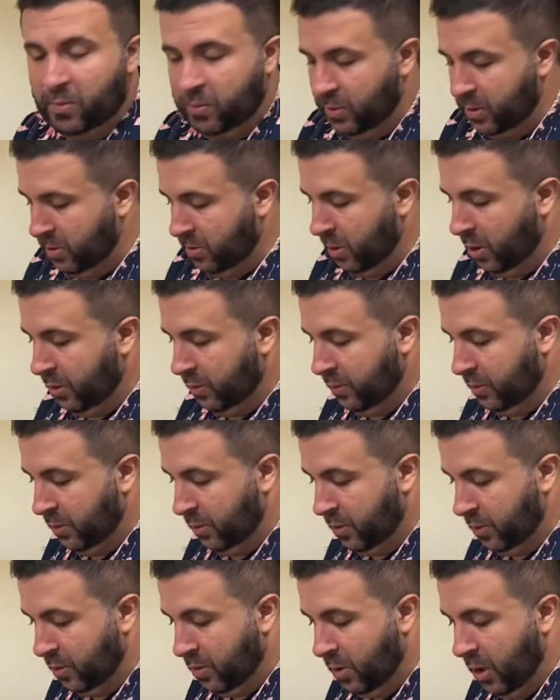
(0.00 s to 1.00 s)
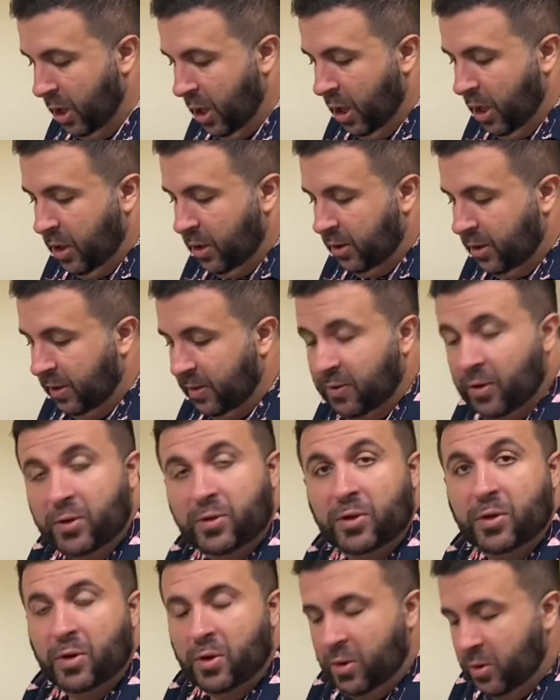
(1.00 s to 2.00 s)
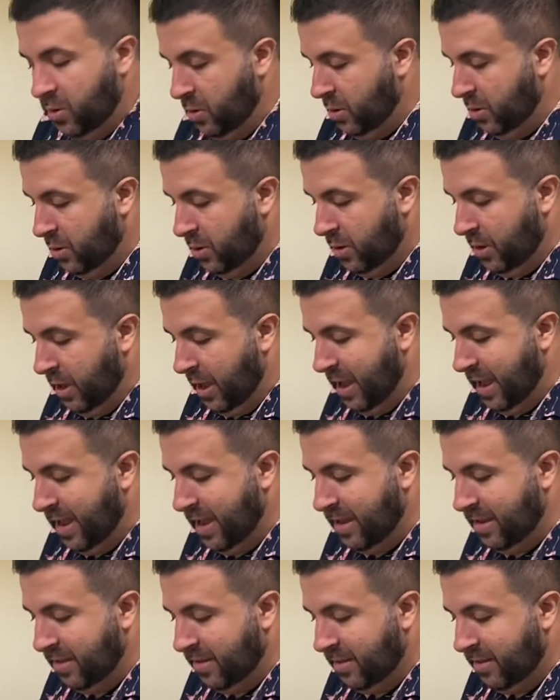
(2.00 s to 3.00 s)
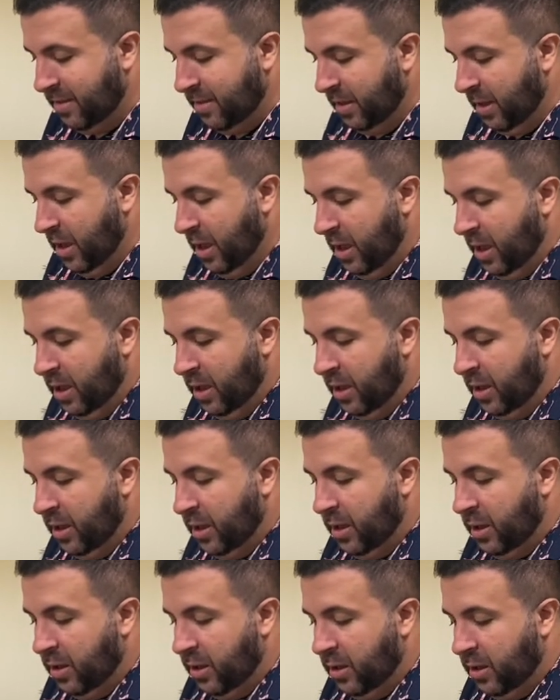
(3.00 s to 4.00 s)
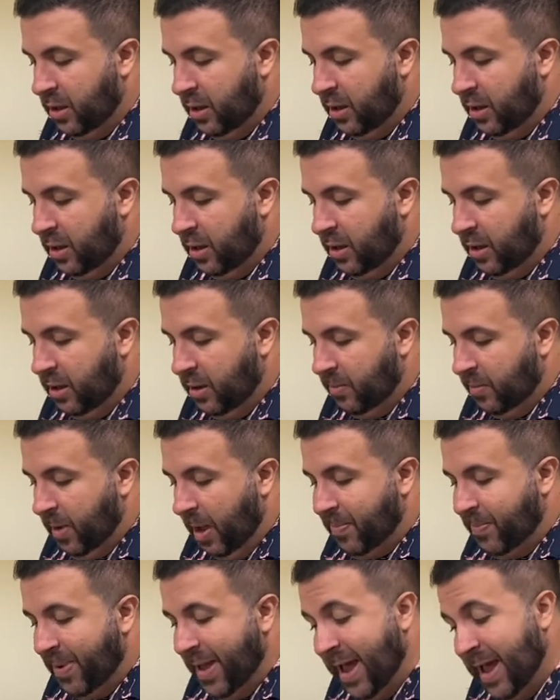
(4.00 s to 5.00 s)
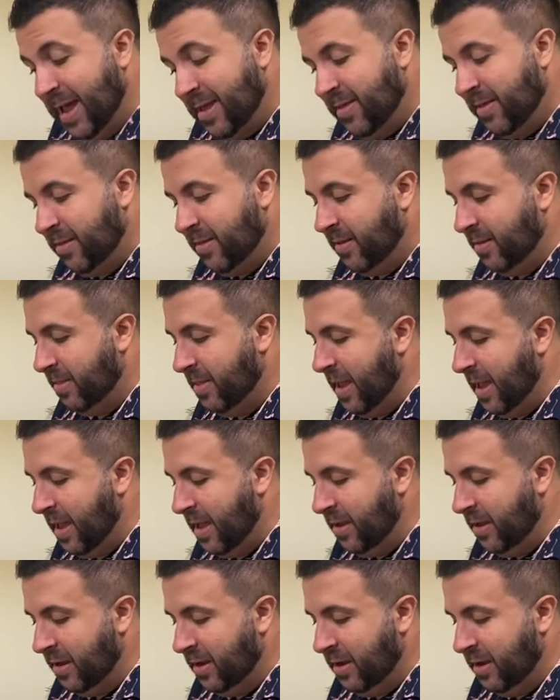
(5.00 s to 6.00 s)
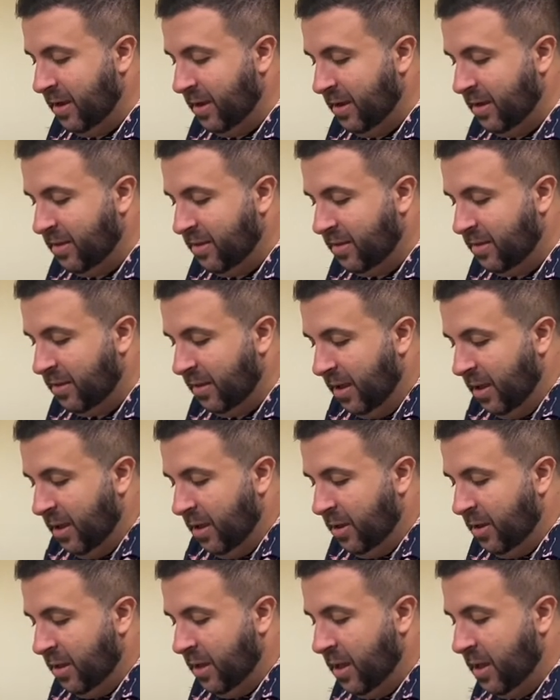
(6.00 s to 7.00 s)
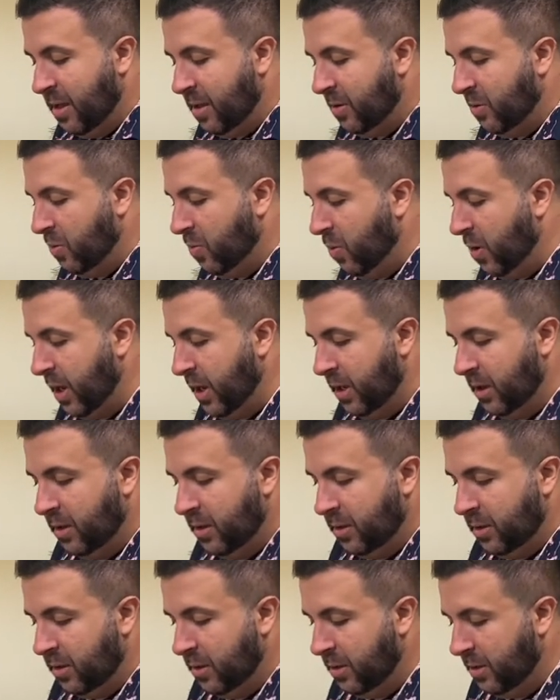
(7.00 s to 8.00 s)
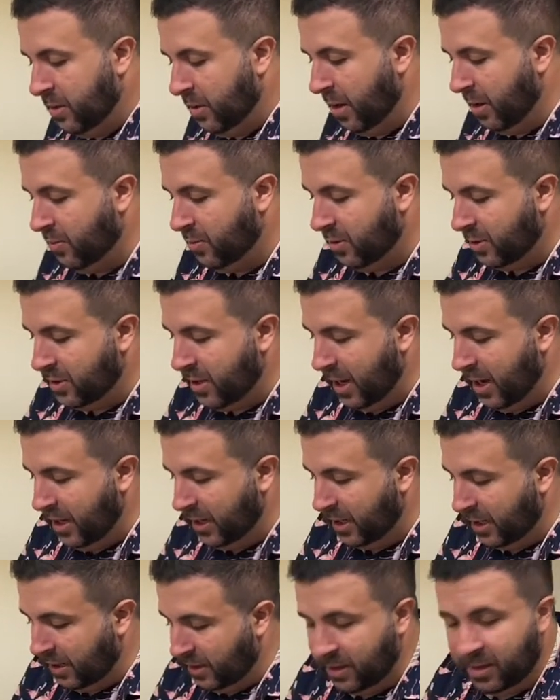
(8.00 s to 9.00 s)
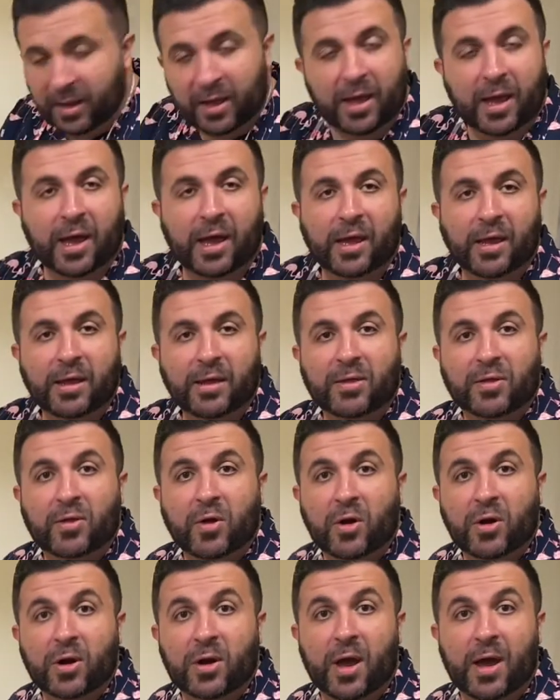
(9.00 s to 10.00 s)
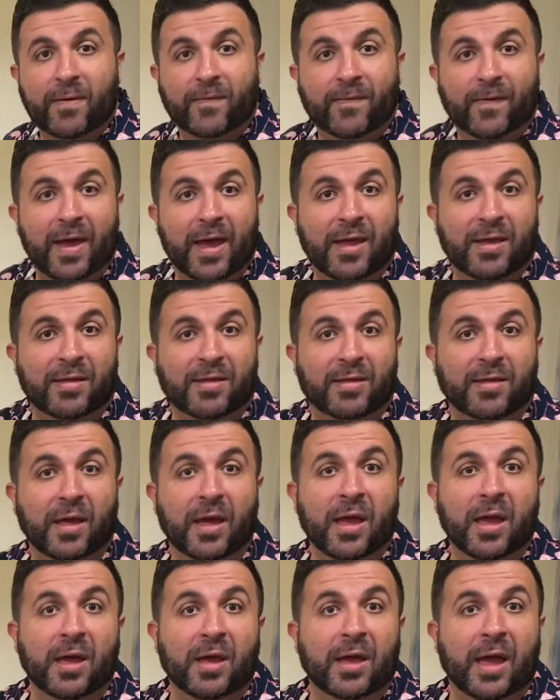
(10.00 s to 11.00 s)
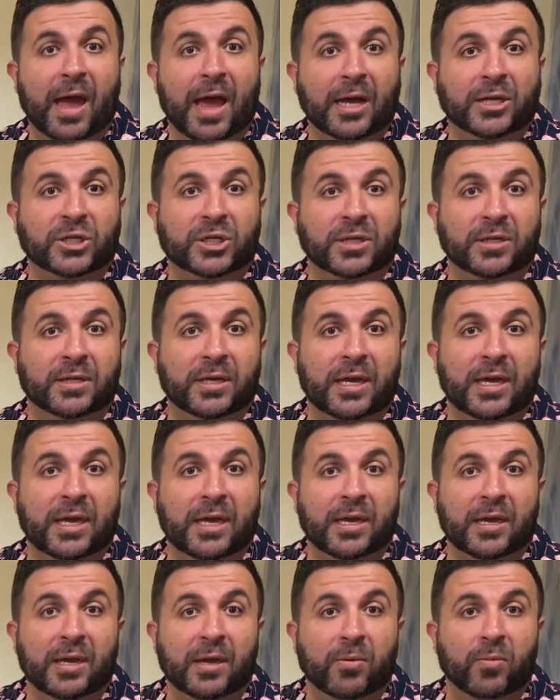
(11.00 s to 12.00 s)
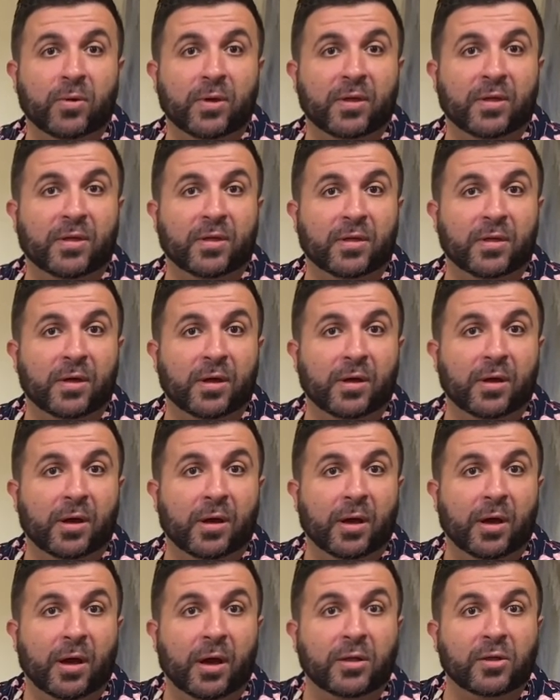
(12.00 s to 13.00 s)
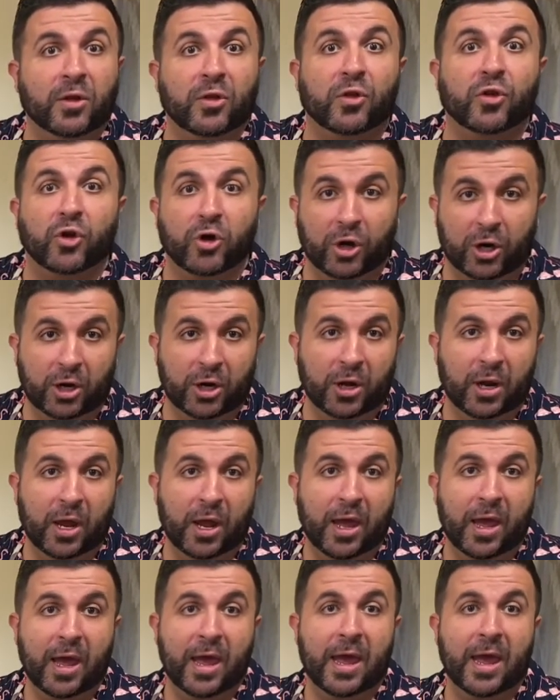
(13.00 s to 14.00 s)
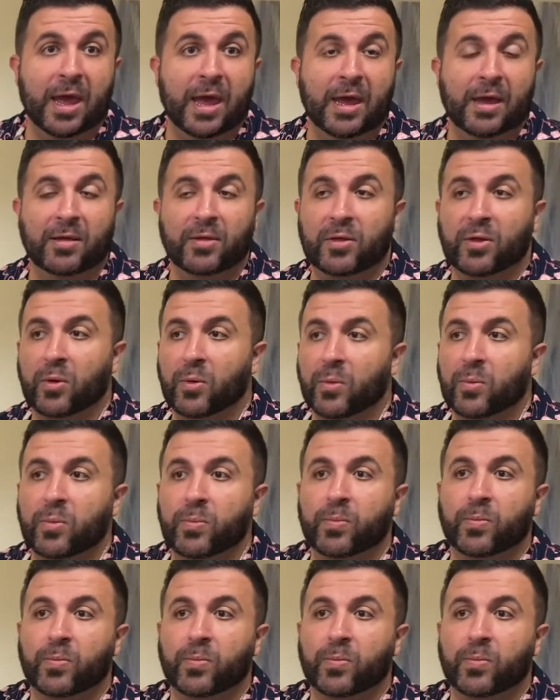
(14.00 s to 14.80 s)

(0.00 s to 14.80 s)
would also do. The risotto has a past that is quite entertaining. It started off as actually it was a dessert, and so